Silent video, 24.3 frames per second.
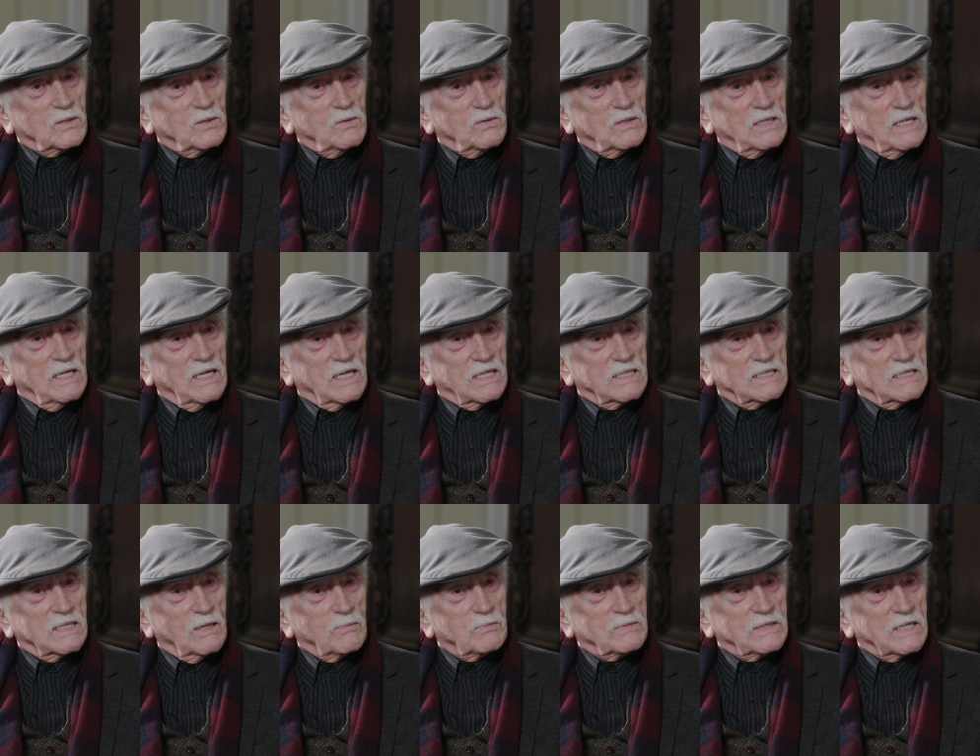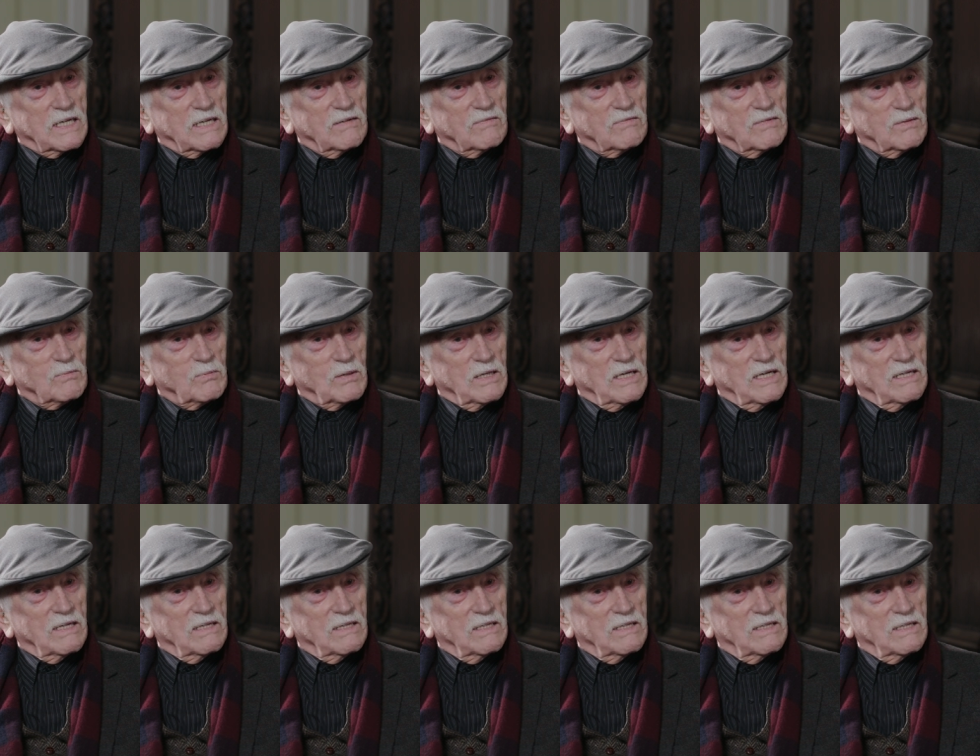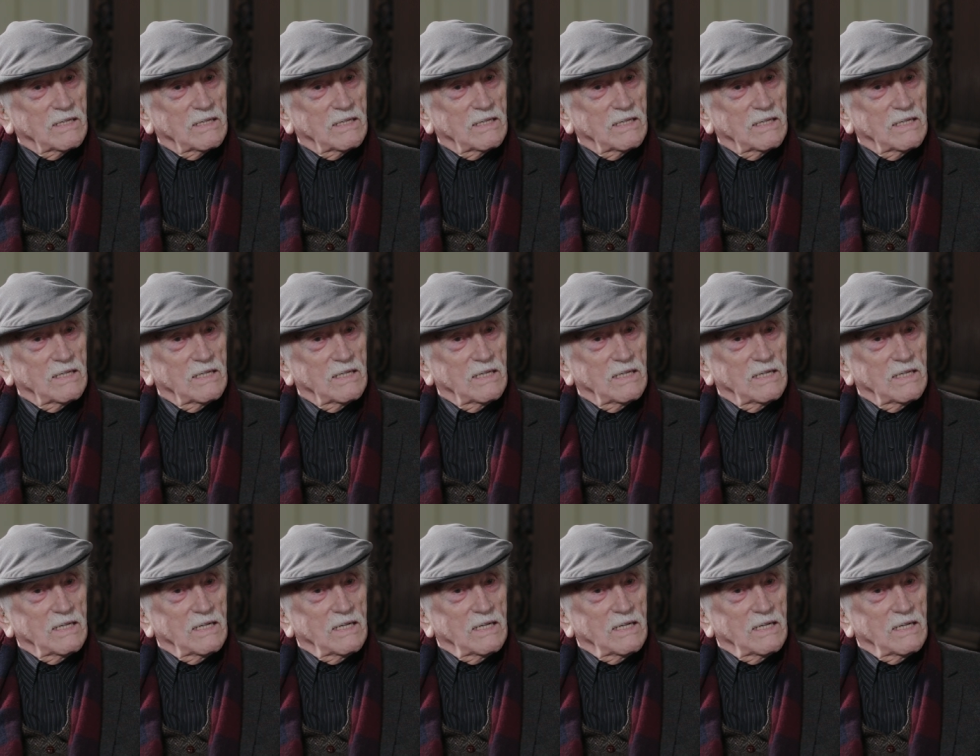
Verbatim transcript: totally accepting of the play. Mm.